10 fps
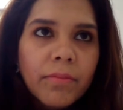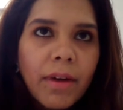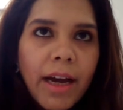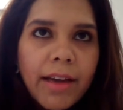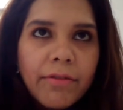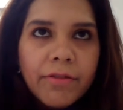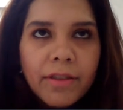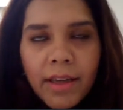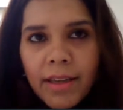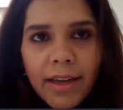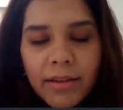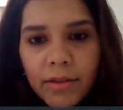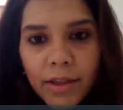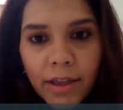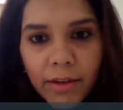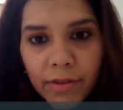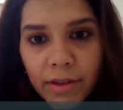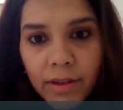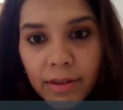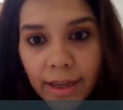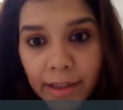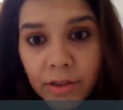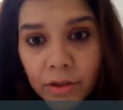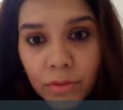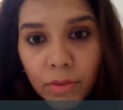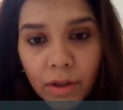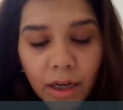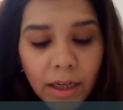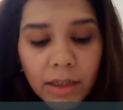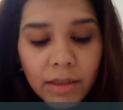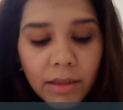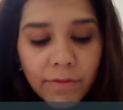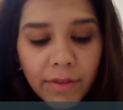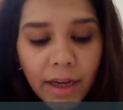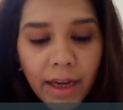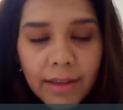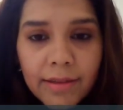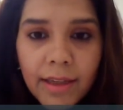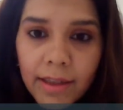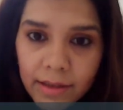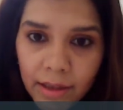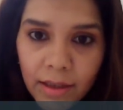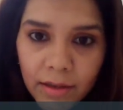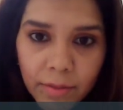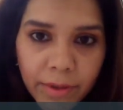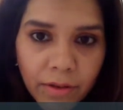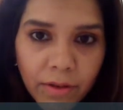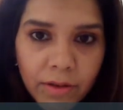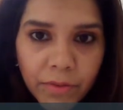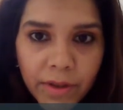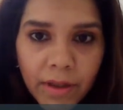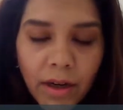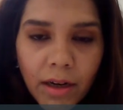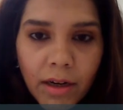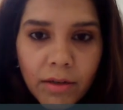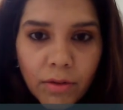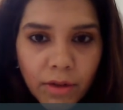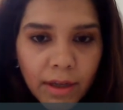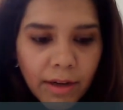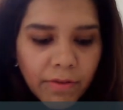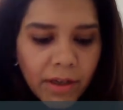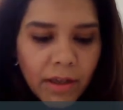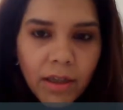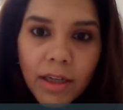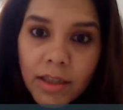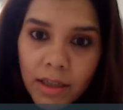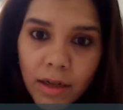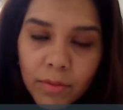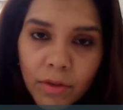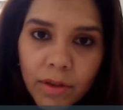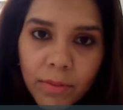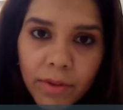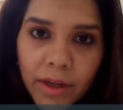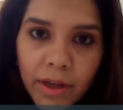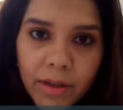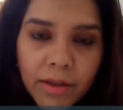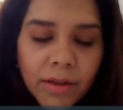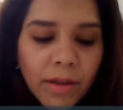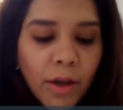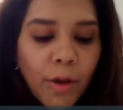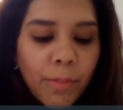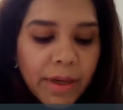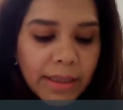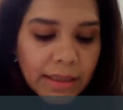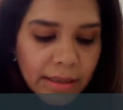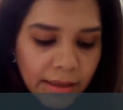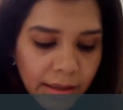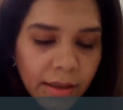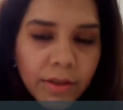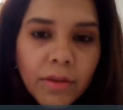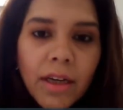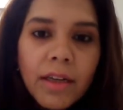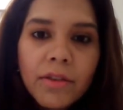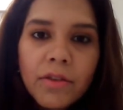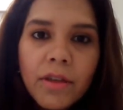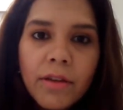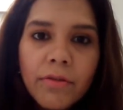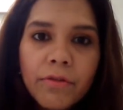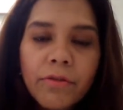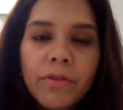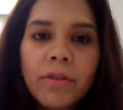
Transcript: I say that even that you can't achieve the exact color because we are not having a cut down on our hair, but still you can achieve